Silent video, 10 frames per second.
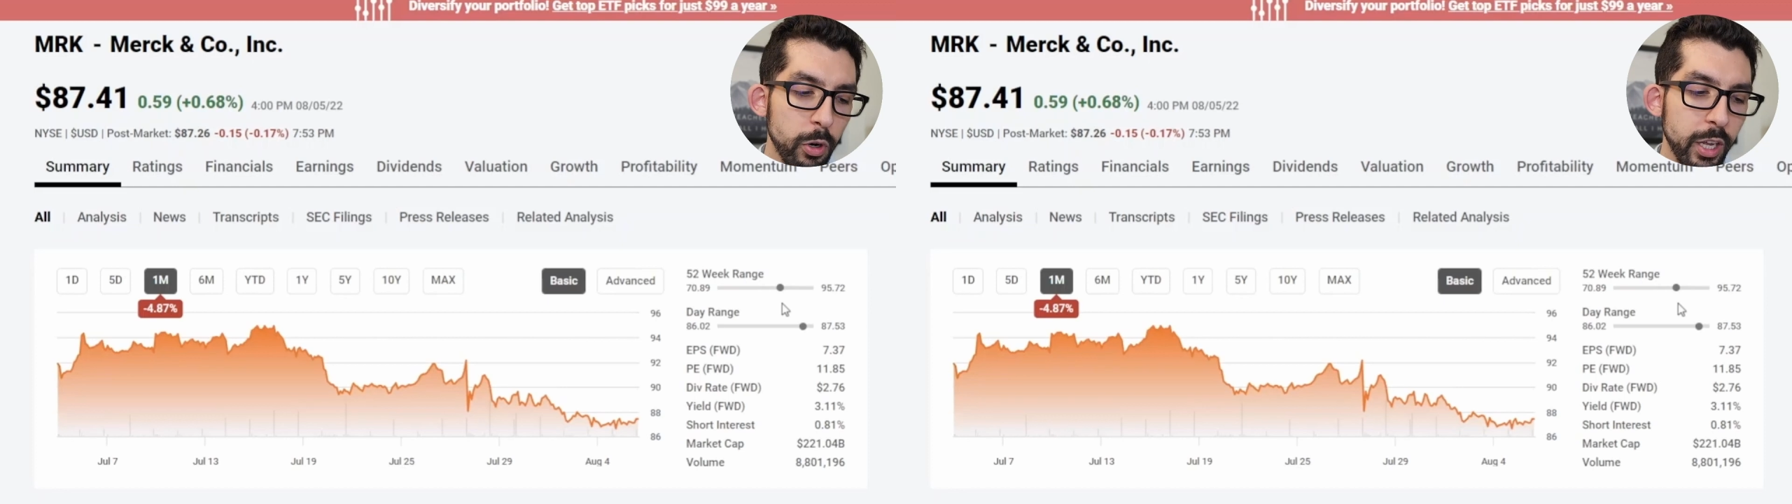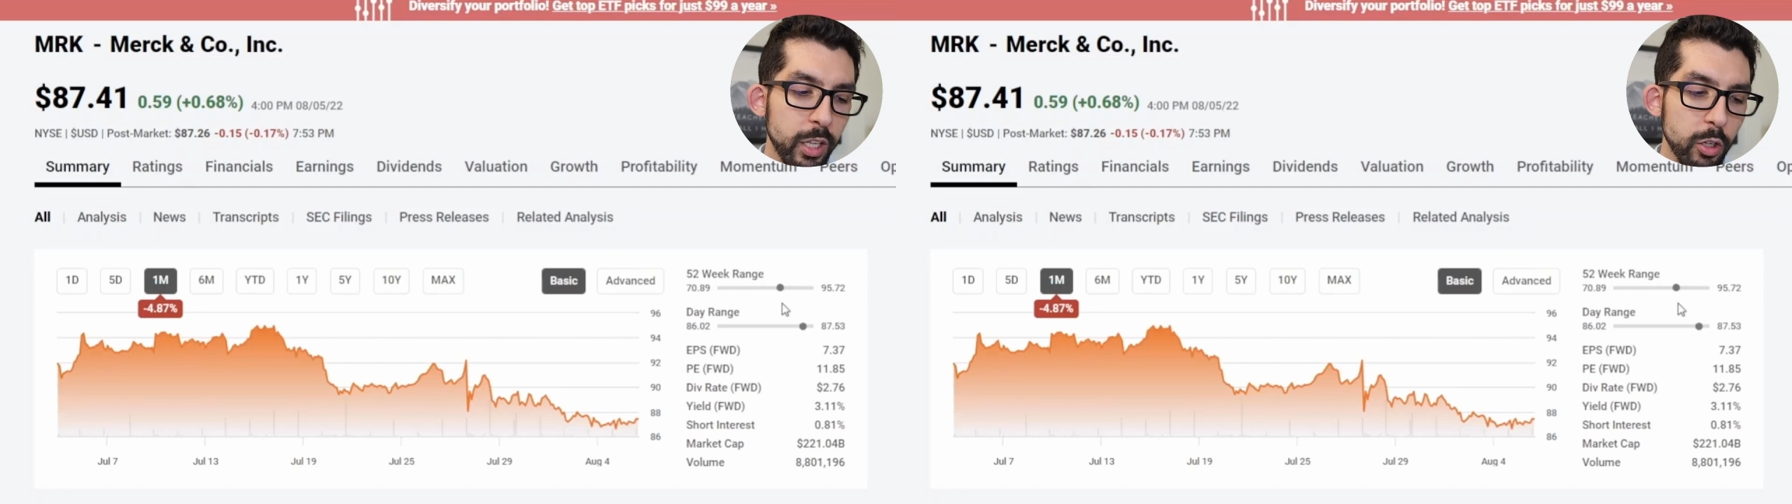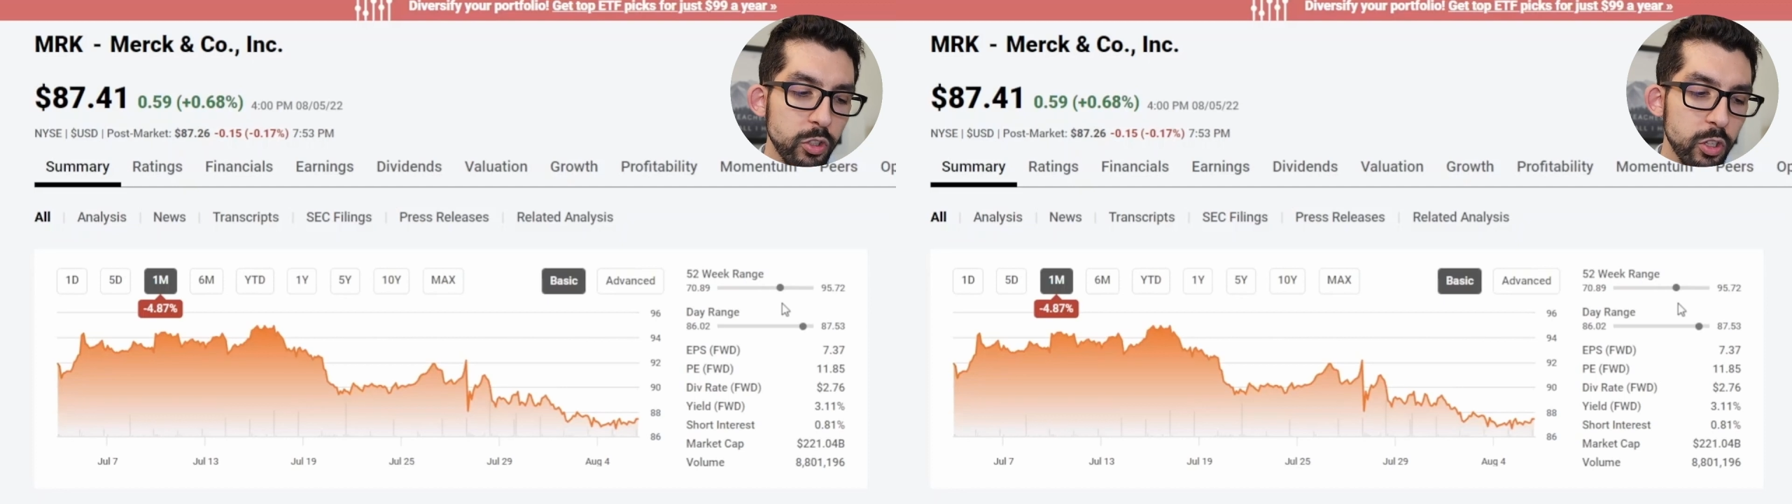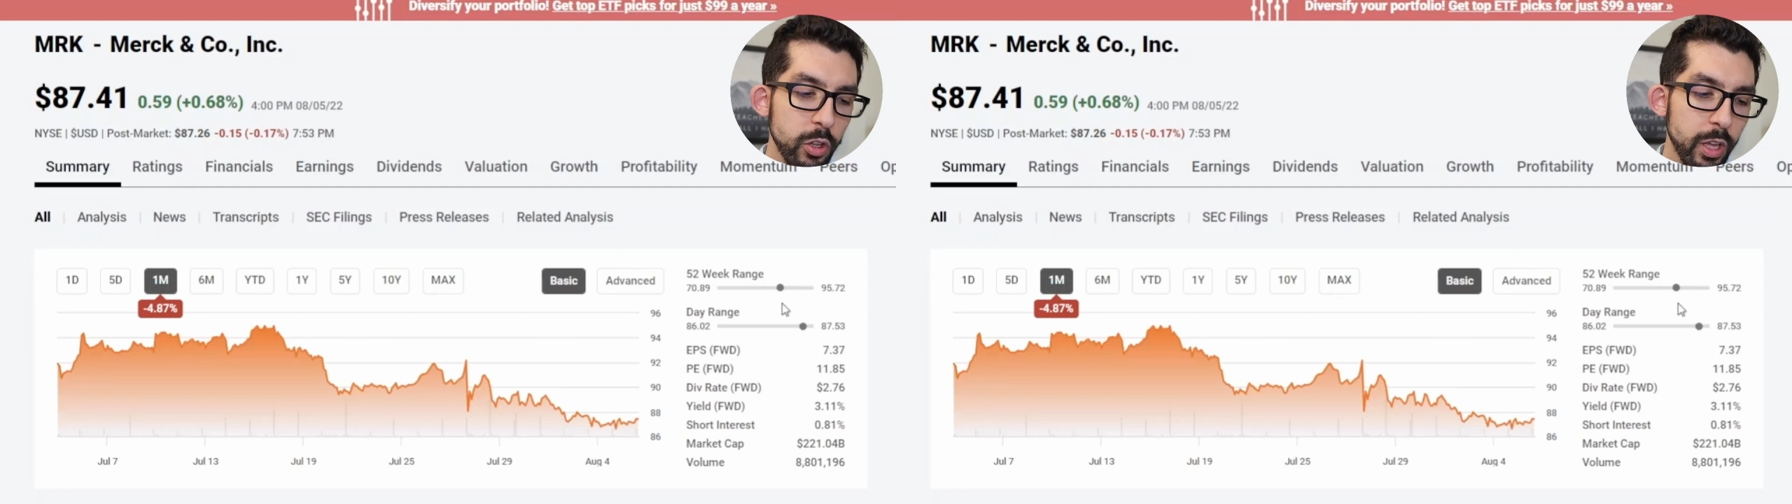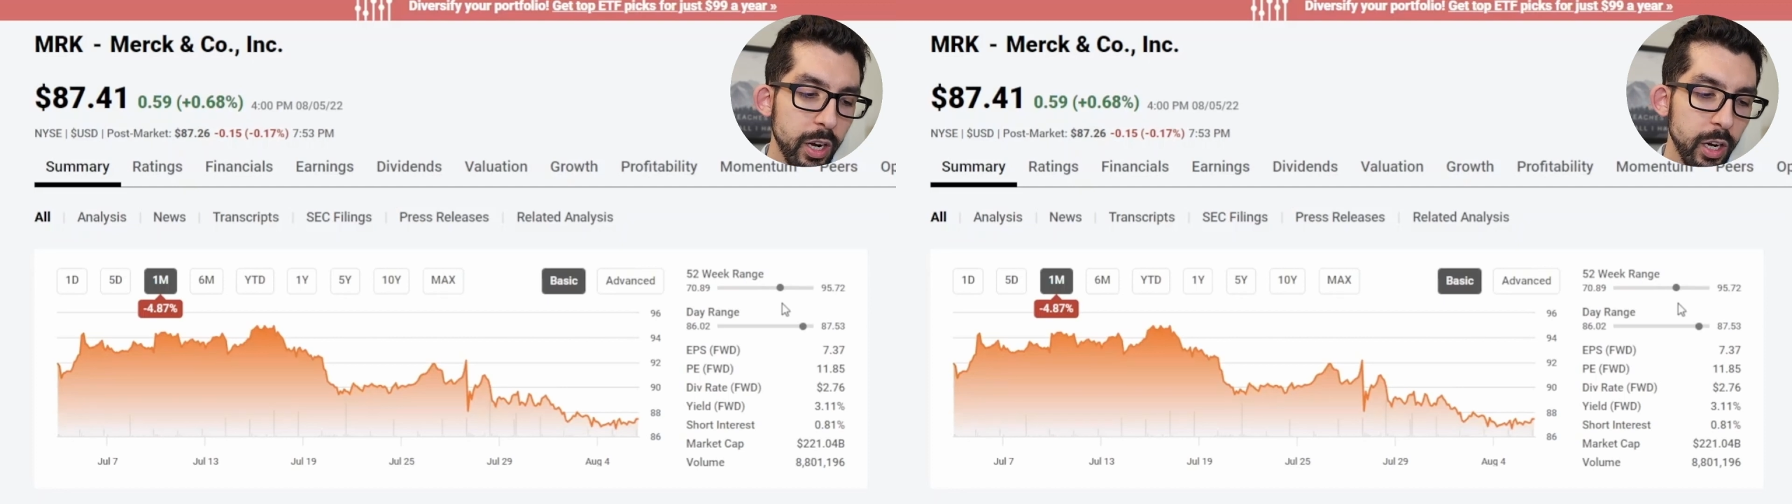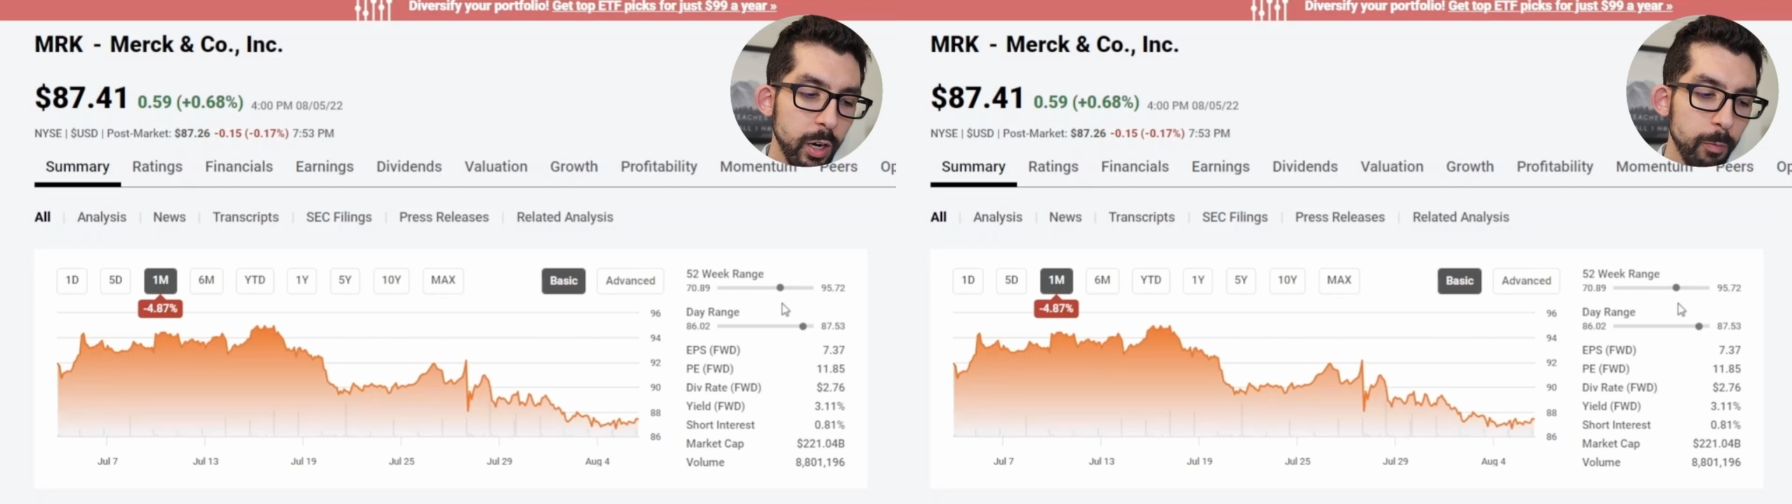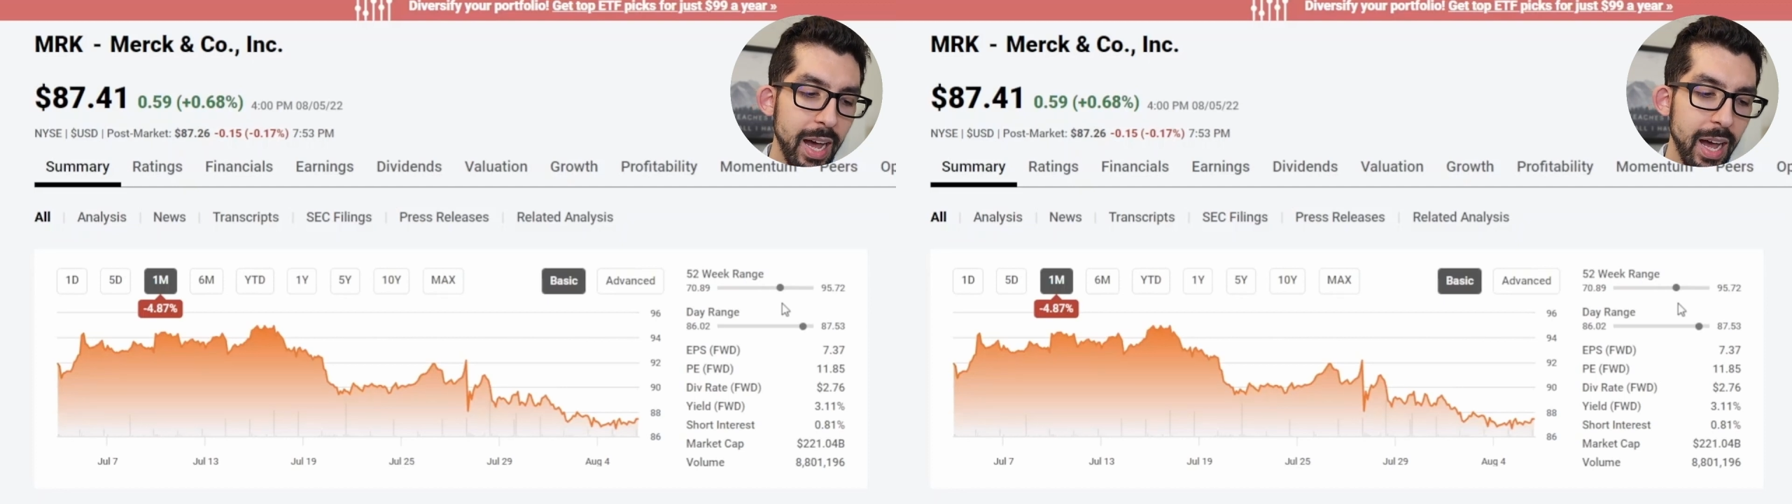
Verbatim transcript: pretty close to their